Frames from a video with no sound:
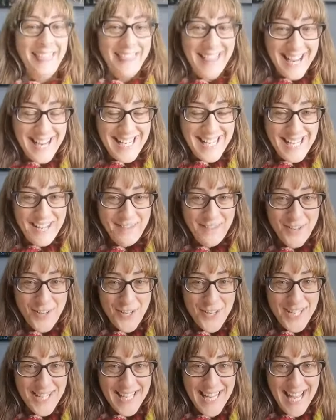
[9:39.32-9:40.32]
That is it
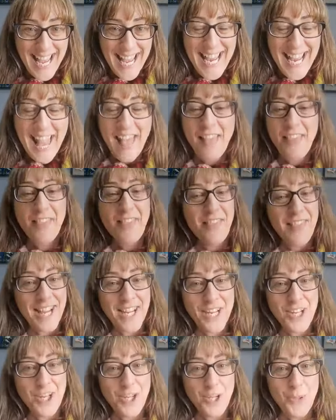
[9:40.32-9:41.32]
for today.
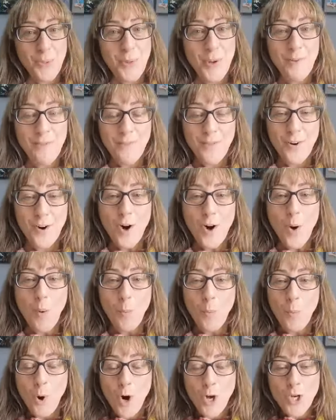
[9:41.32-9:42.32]
Thank you
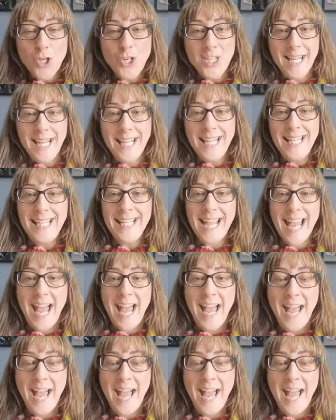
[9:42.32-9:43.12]
for watching.